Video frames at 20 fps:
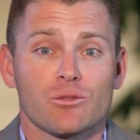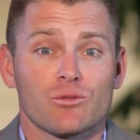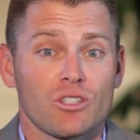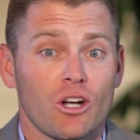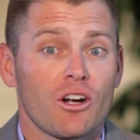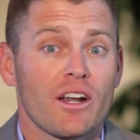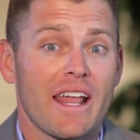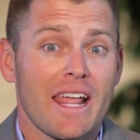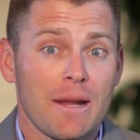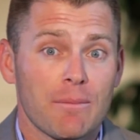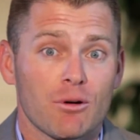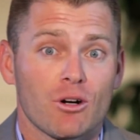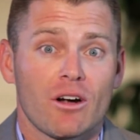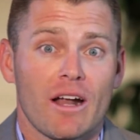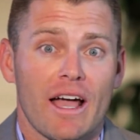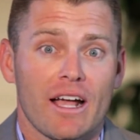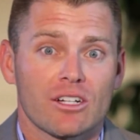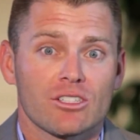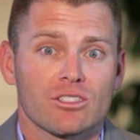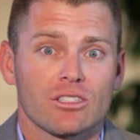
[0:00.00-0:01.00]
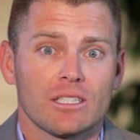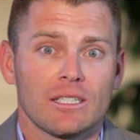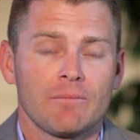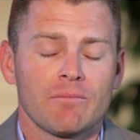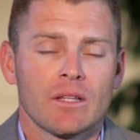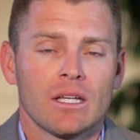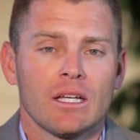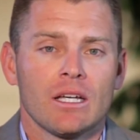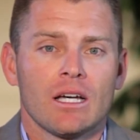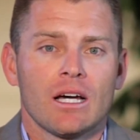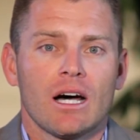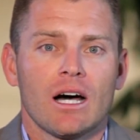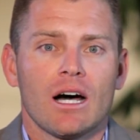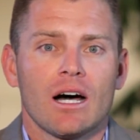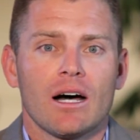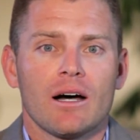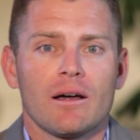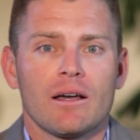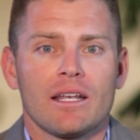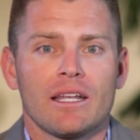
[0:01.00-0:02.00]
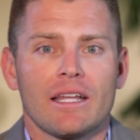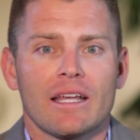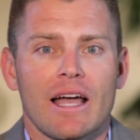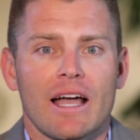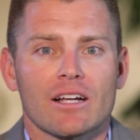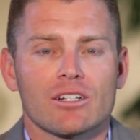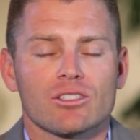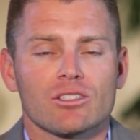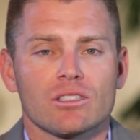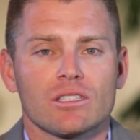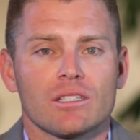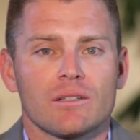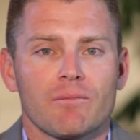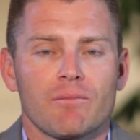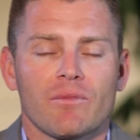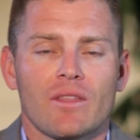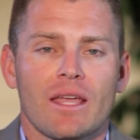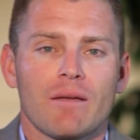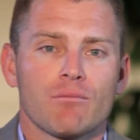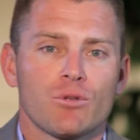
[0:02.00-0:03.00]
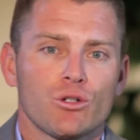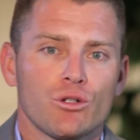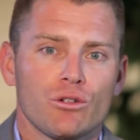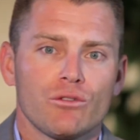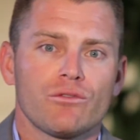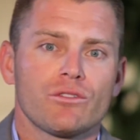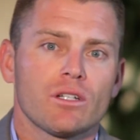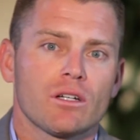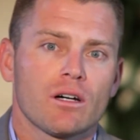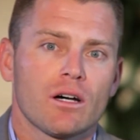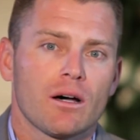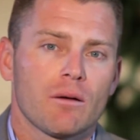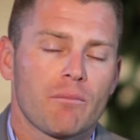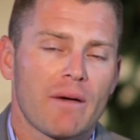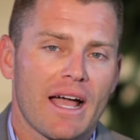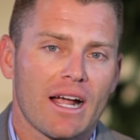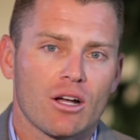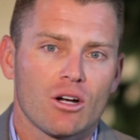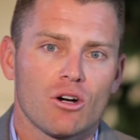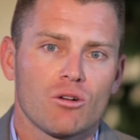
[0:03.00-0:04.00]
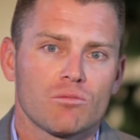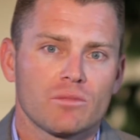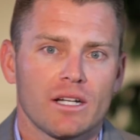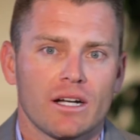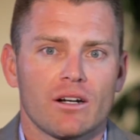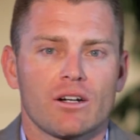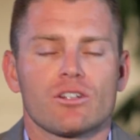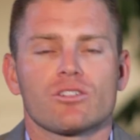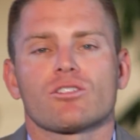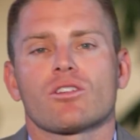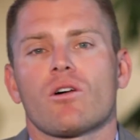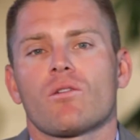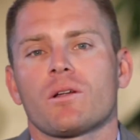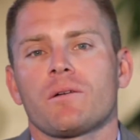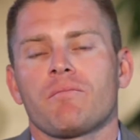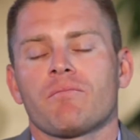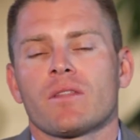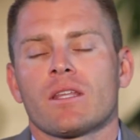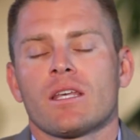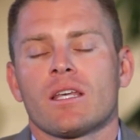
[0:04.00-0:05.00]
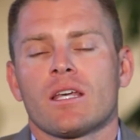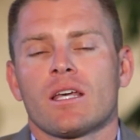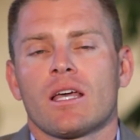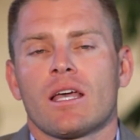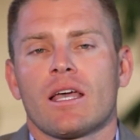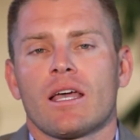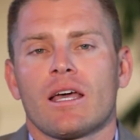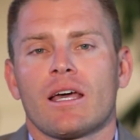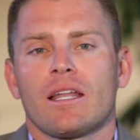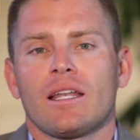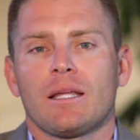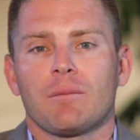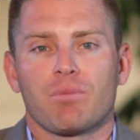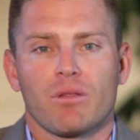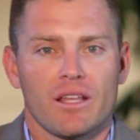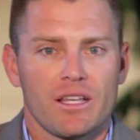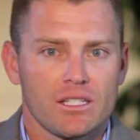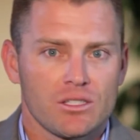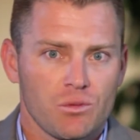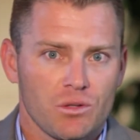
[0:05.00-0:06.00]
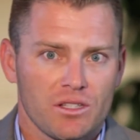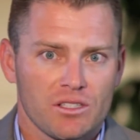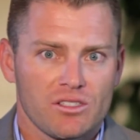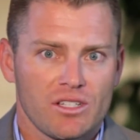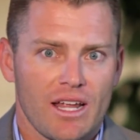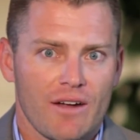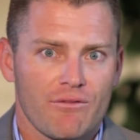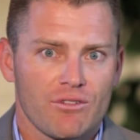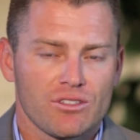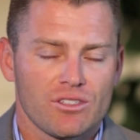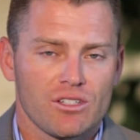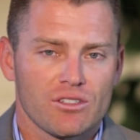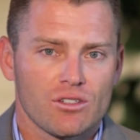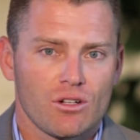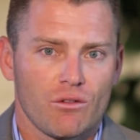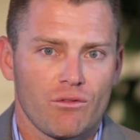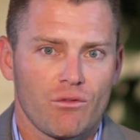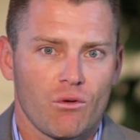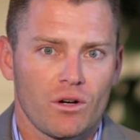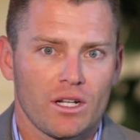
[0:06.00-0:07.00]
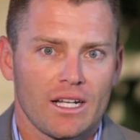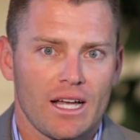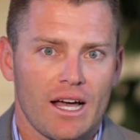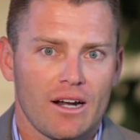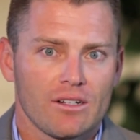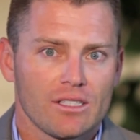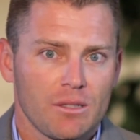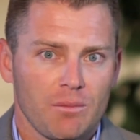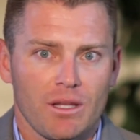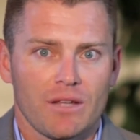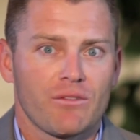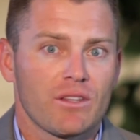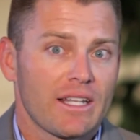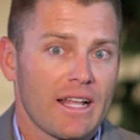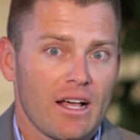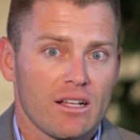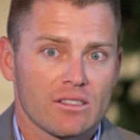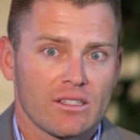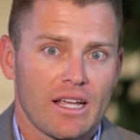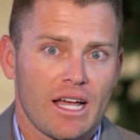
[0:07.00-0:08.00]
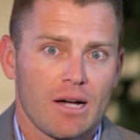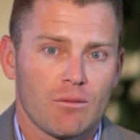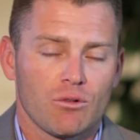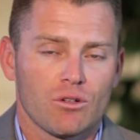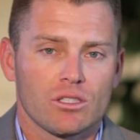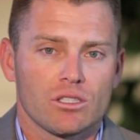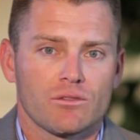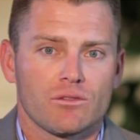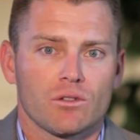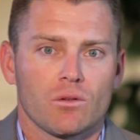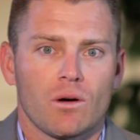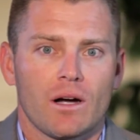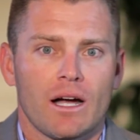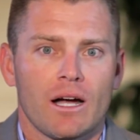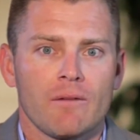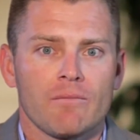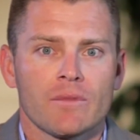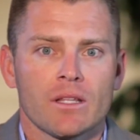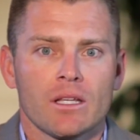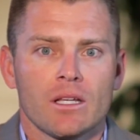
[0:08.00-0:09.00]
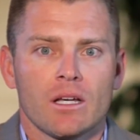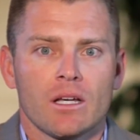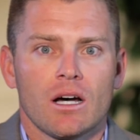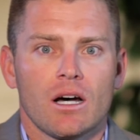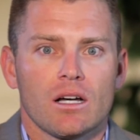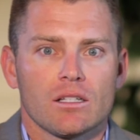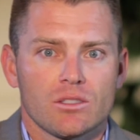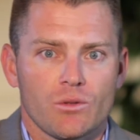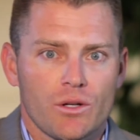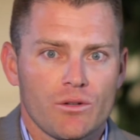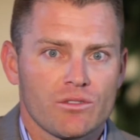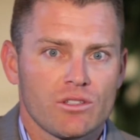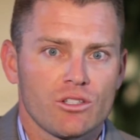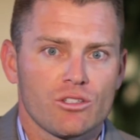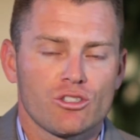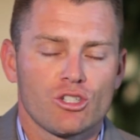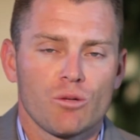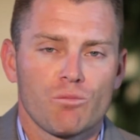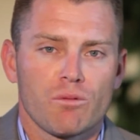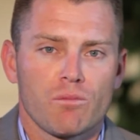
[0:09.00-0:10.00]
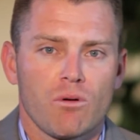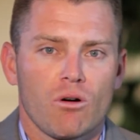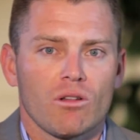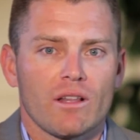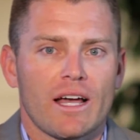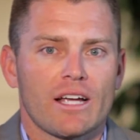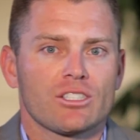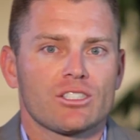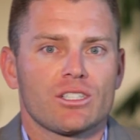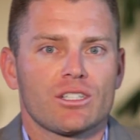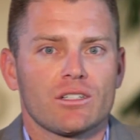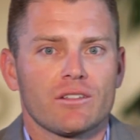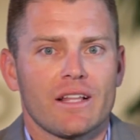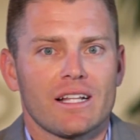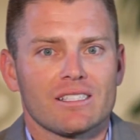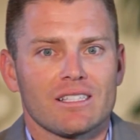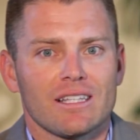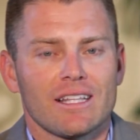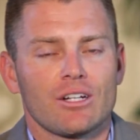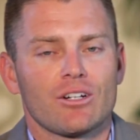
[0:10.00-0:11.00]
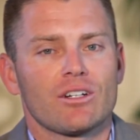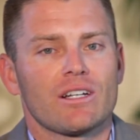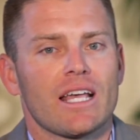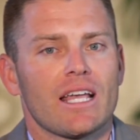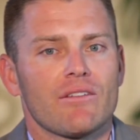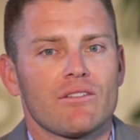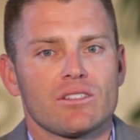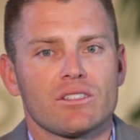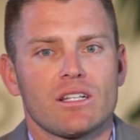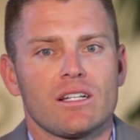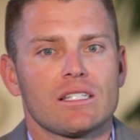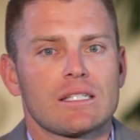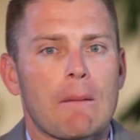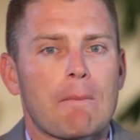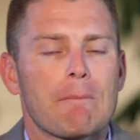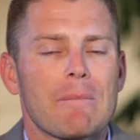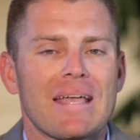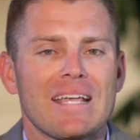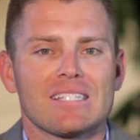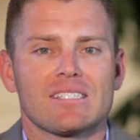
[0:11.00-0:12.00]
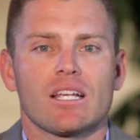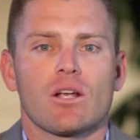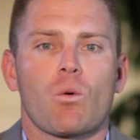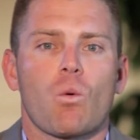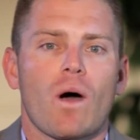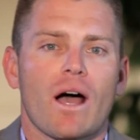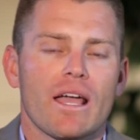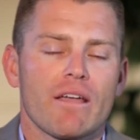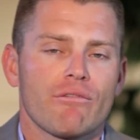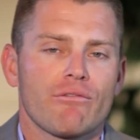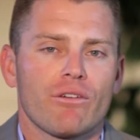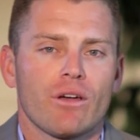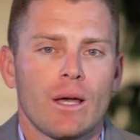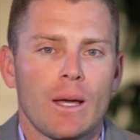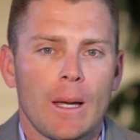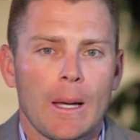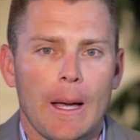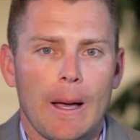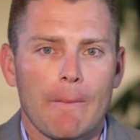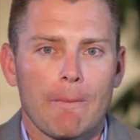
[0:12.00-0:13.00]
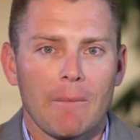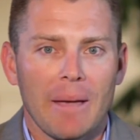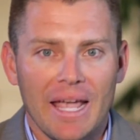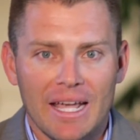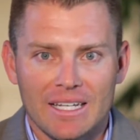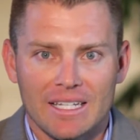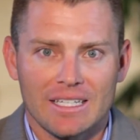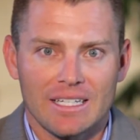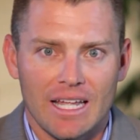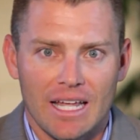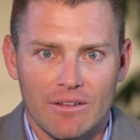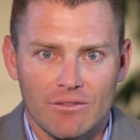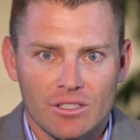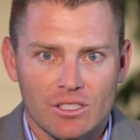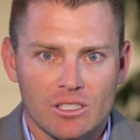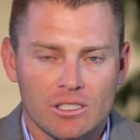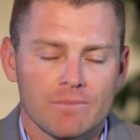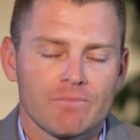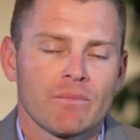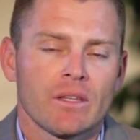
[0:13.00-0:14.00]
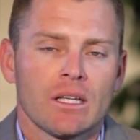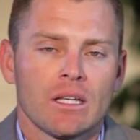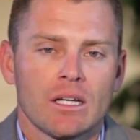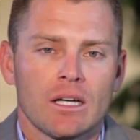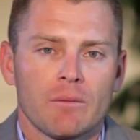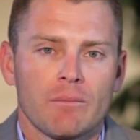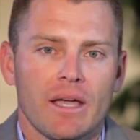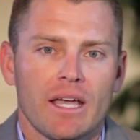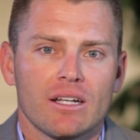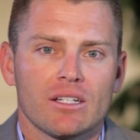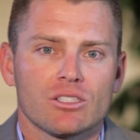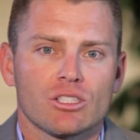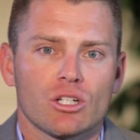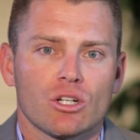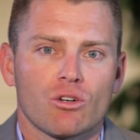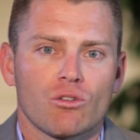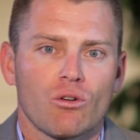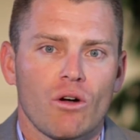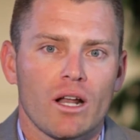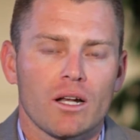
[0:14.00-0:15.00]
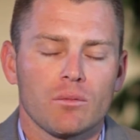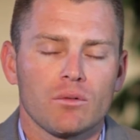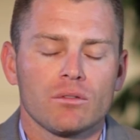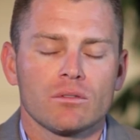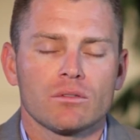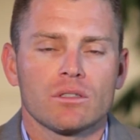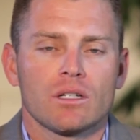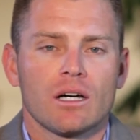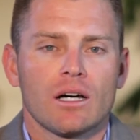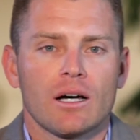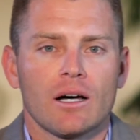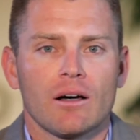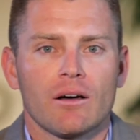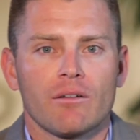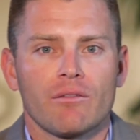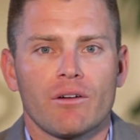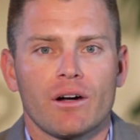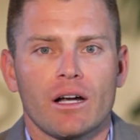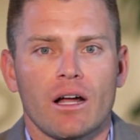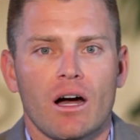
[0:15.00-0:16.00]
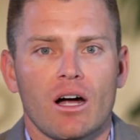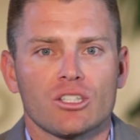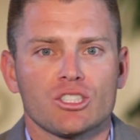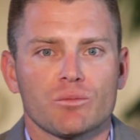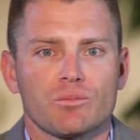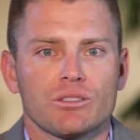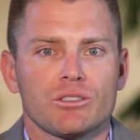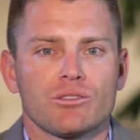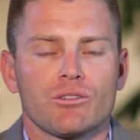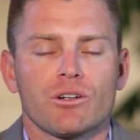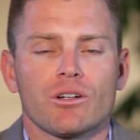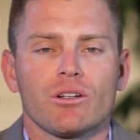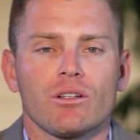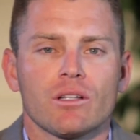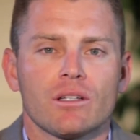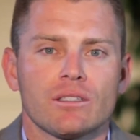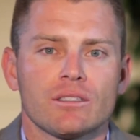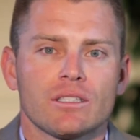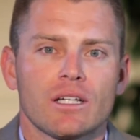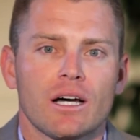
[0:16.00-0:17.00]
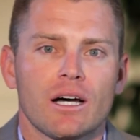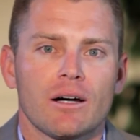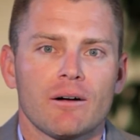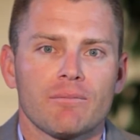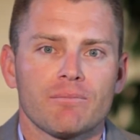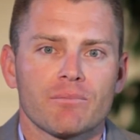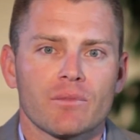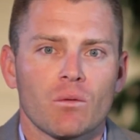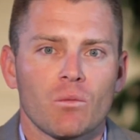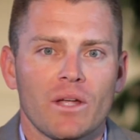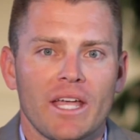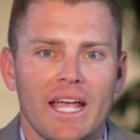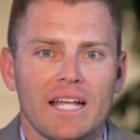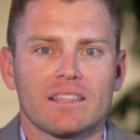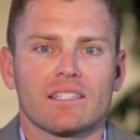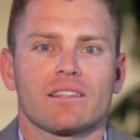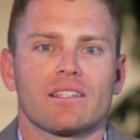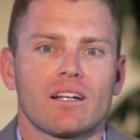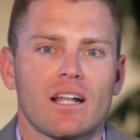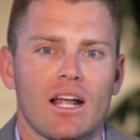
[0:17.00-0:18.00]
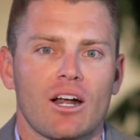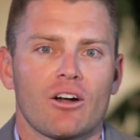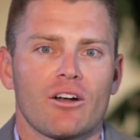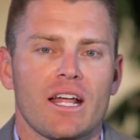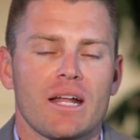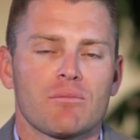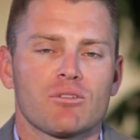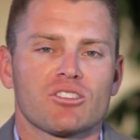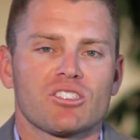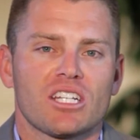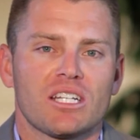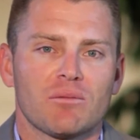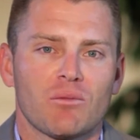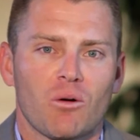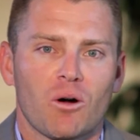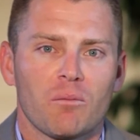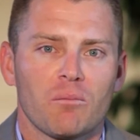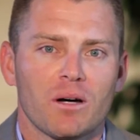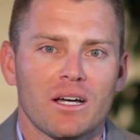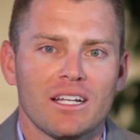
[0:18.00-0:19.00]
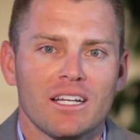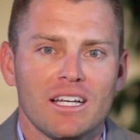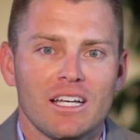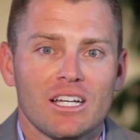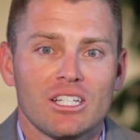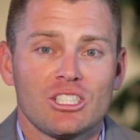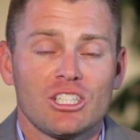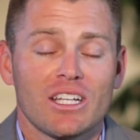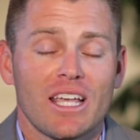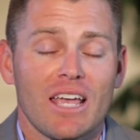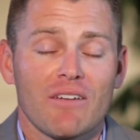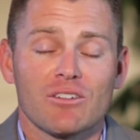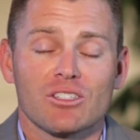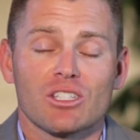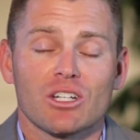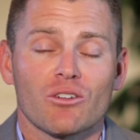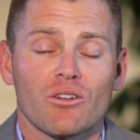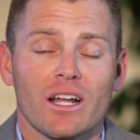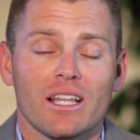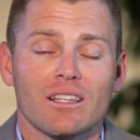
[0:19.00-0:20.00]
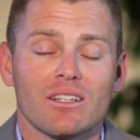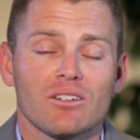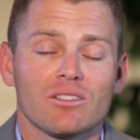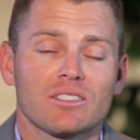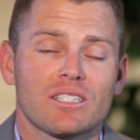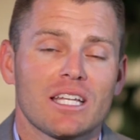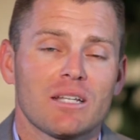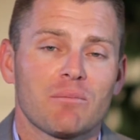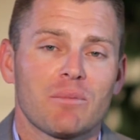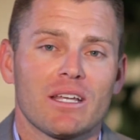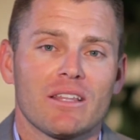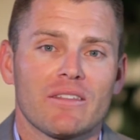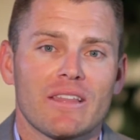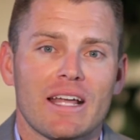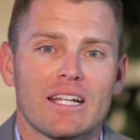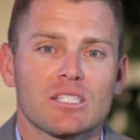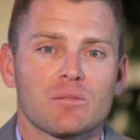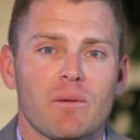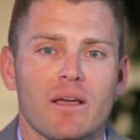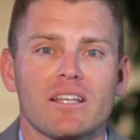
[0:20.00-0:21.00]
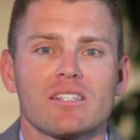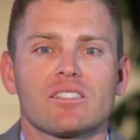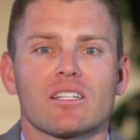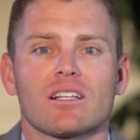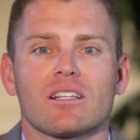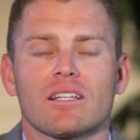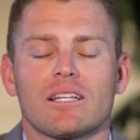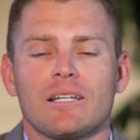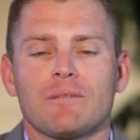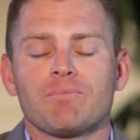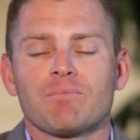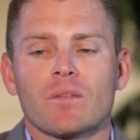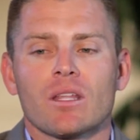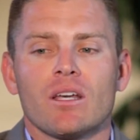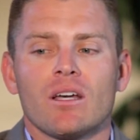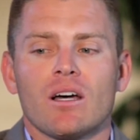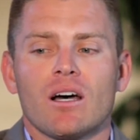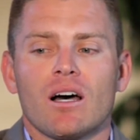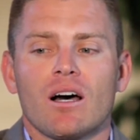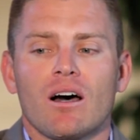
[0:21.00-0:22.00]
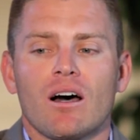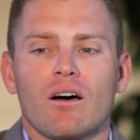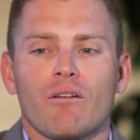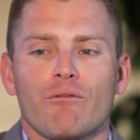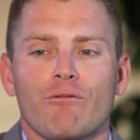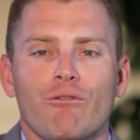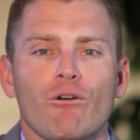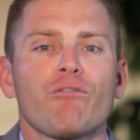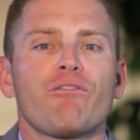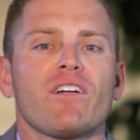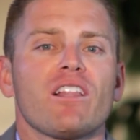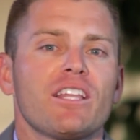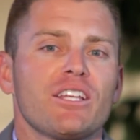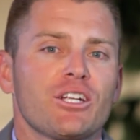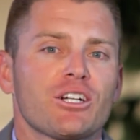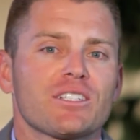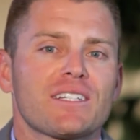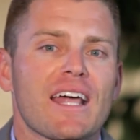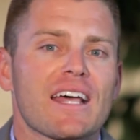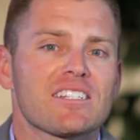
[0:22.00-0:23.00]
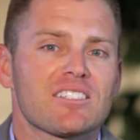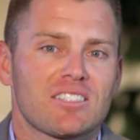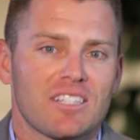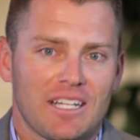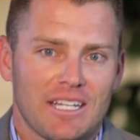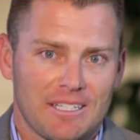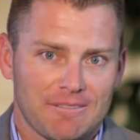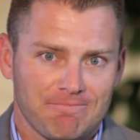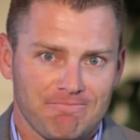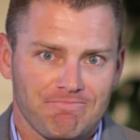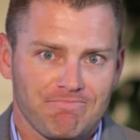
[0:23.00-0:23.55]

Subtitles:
It was our neighbor actually, they moved back home to Arizona, and he plays with the San Francisco 49ers. He played for the Dallas Cowboys for a while, so he was in the Super Bowl last year, and that's Leonard Davis and his amazing wife, Amanda Davis. Amanda's incredible, very entrepreneurial, and we hate that they're not our neighbors anymore, but she gave us a great little tidbit, and that is basically fulfilling your destiny.